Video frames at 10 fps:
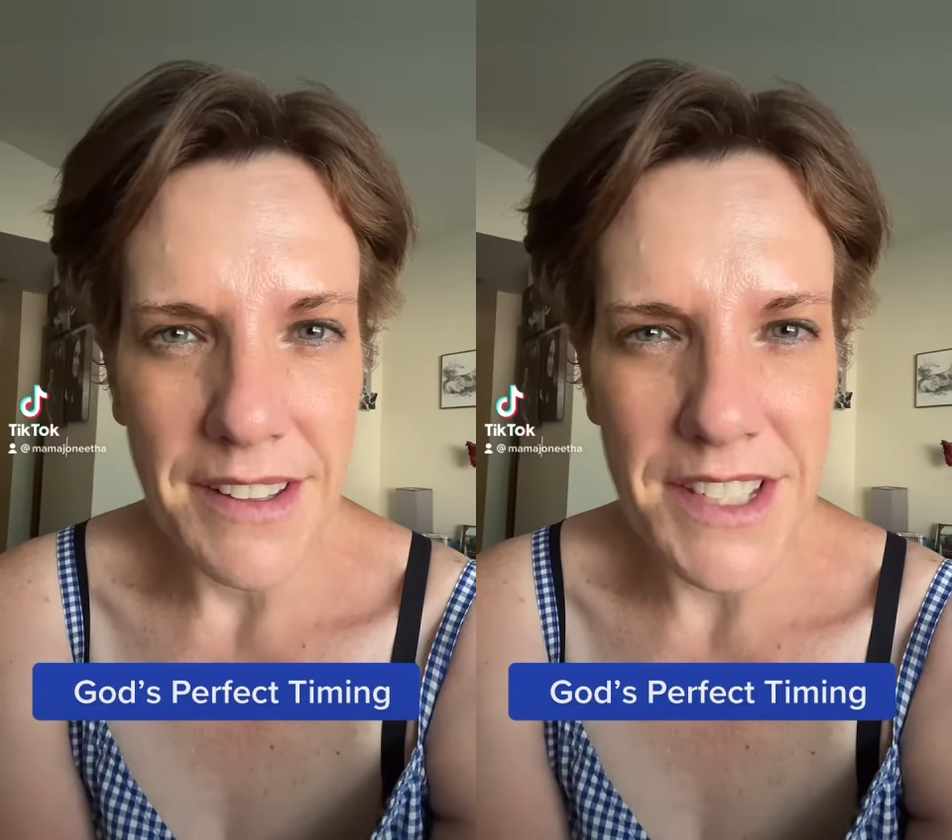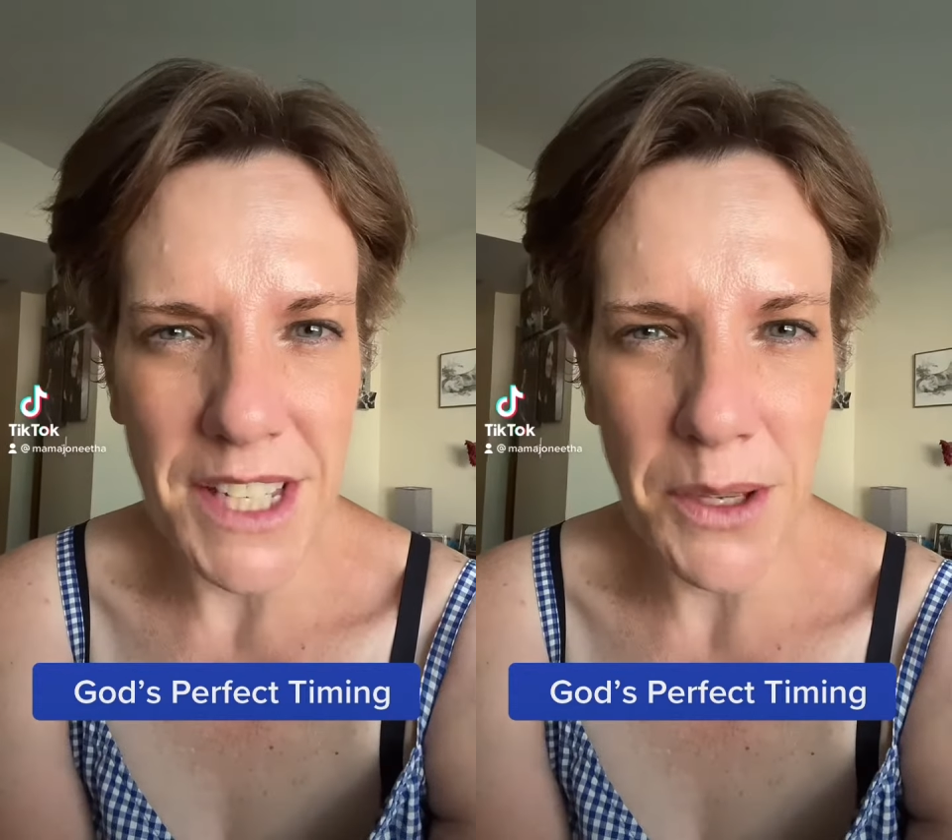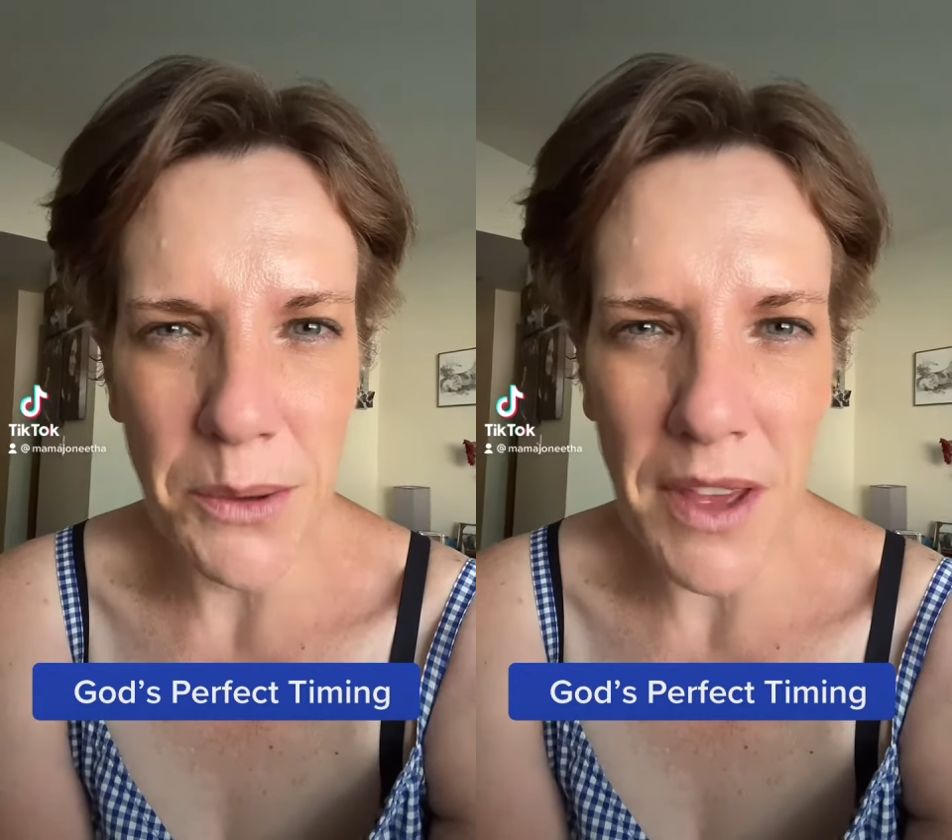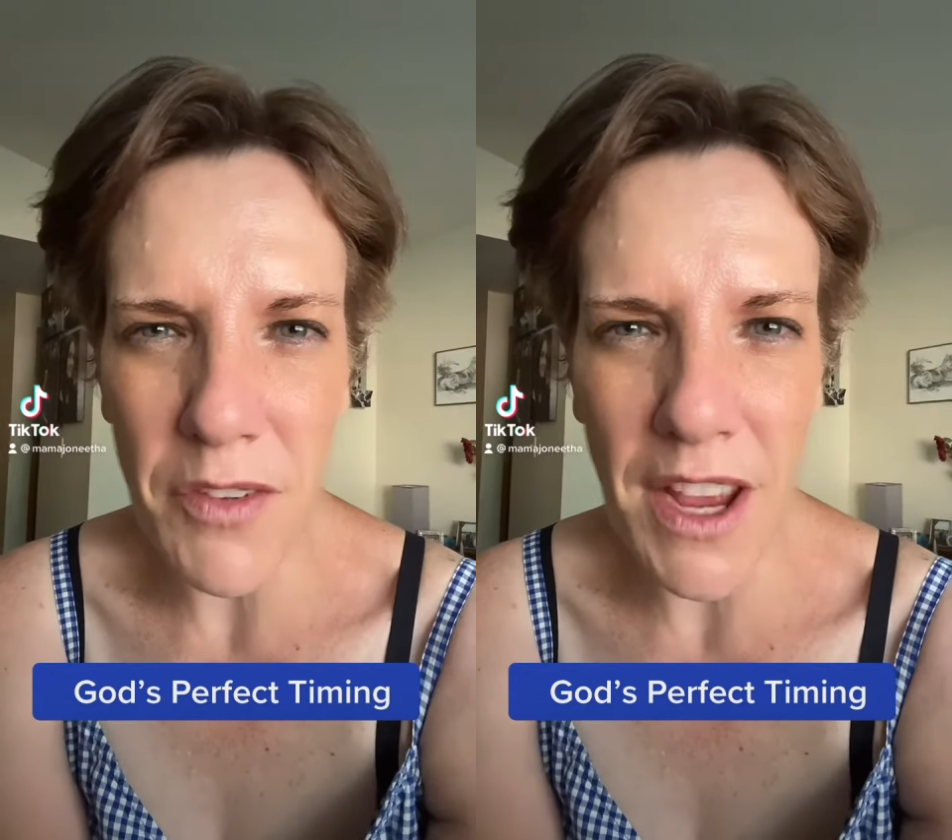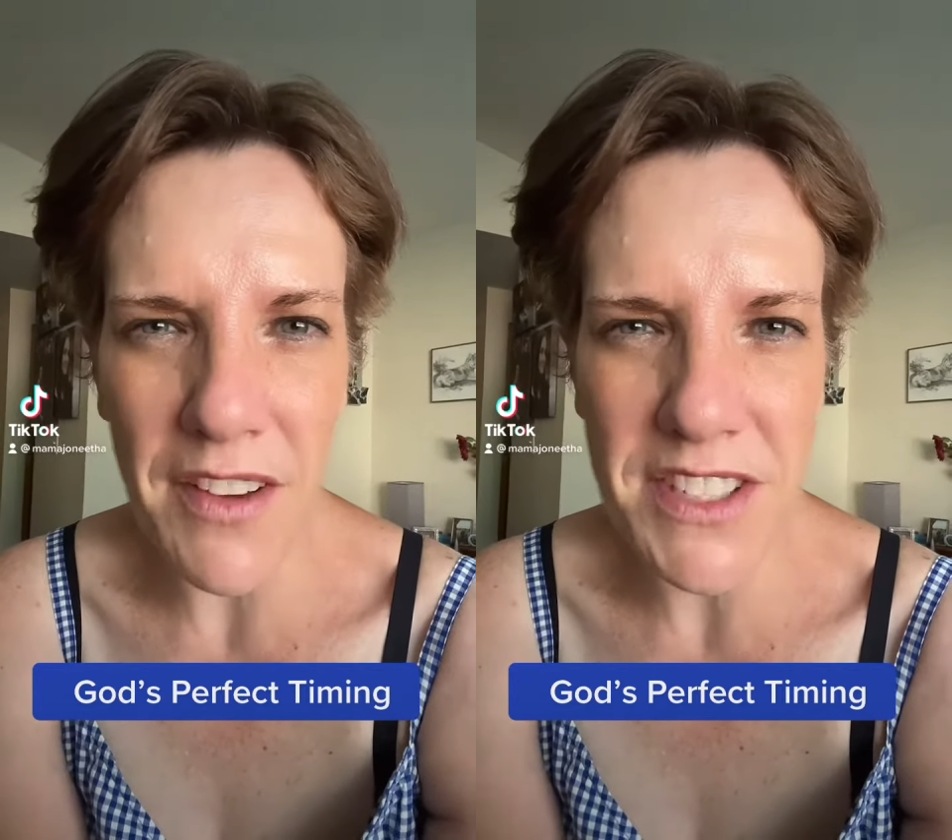Do you
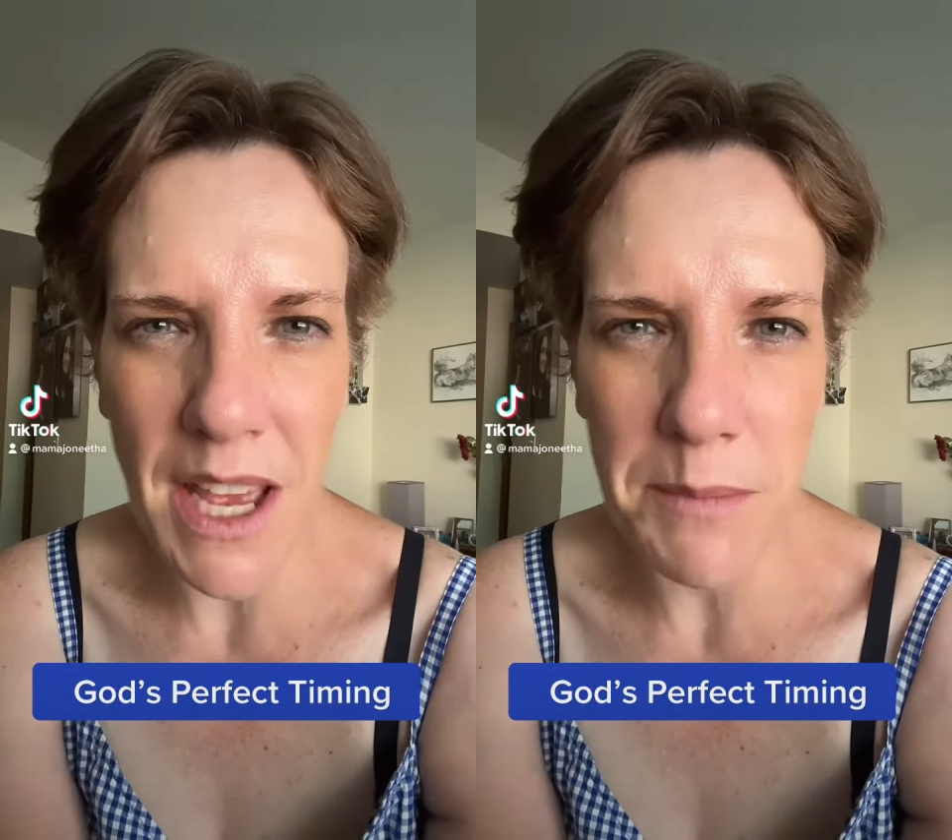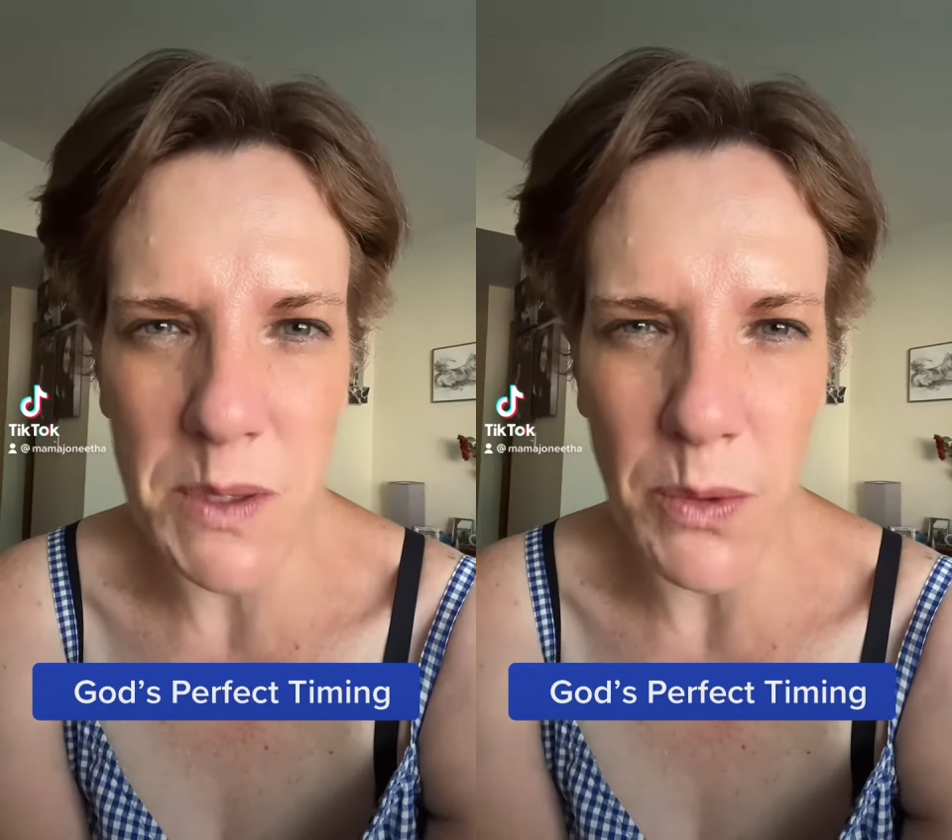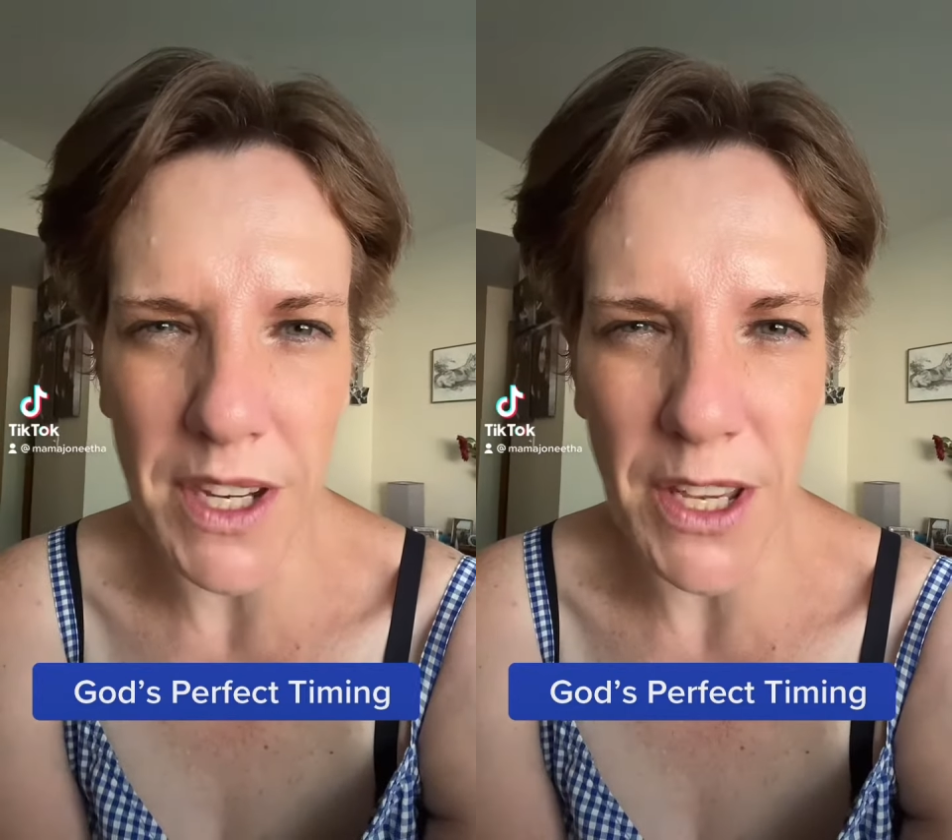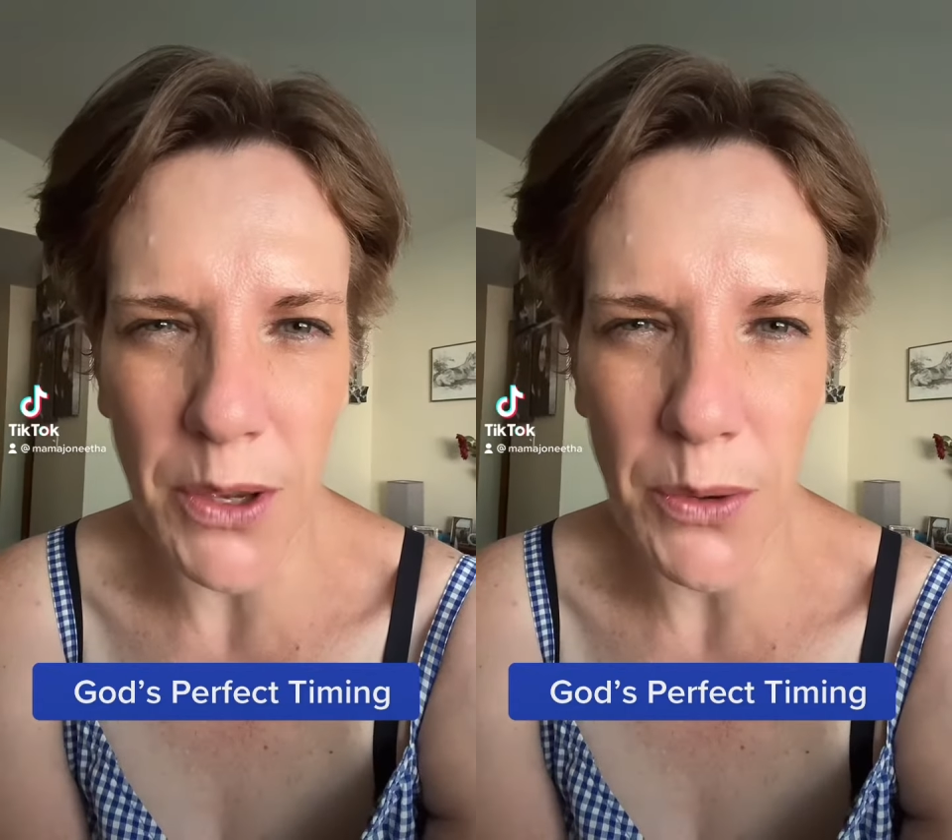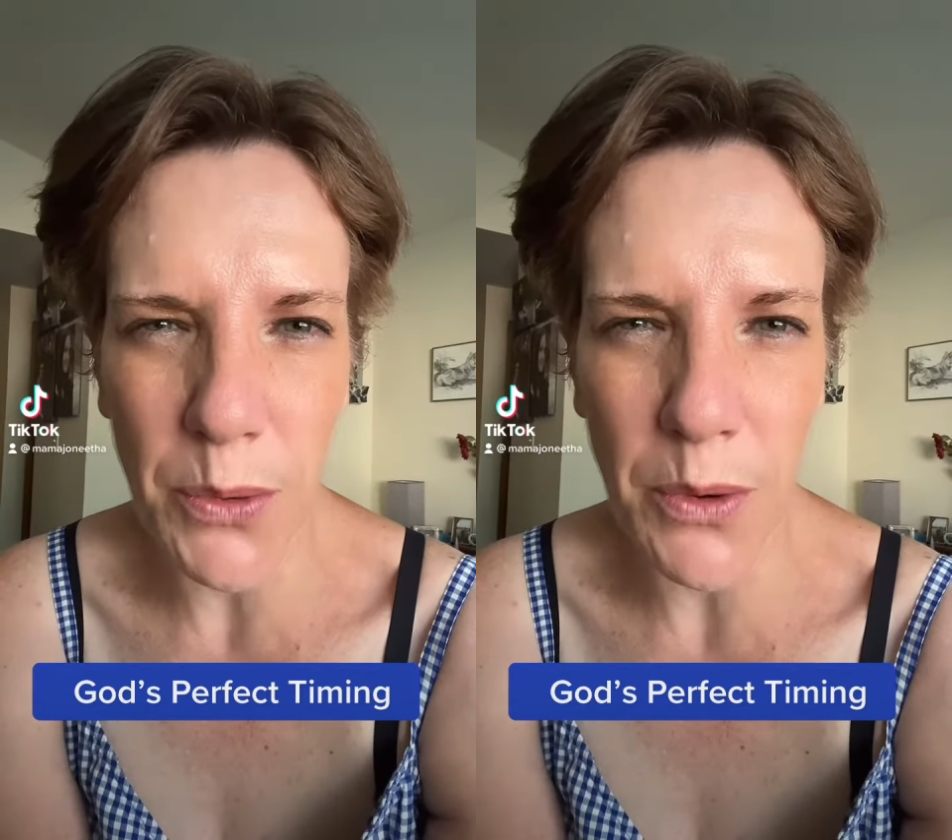ever have times where
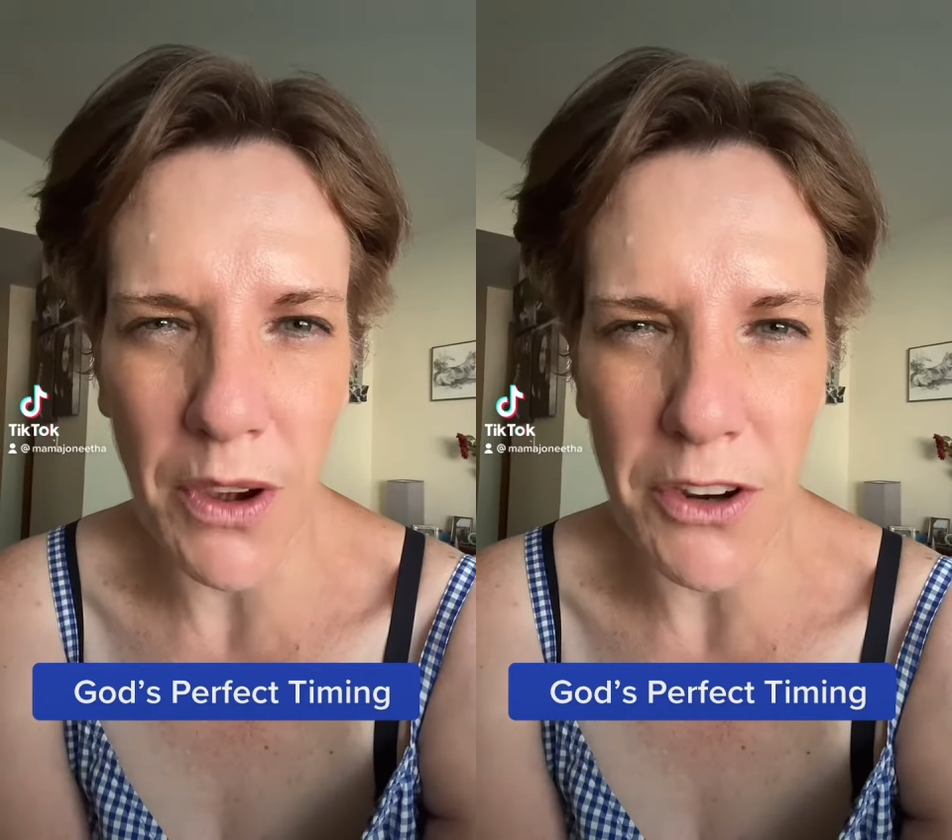you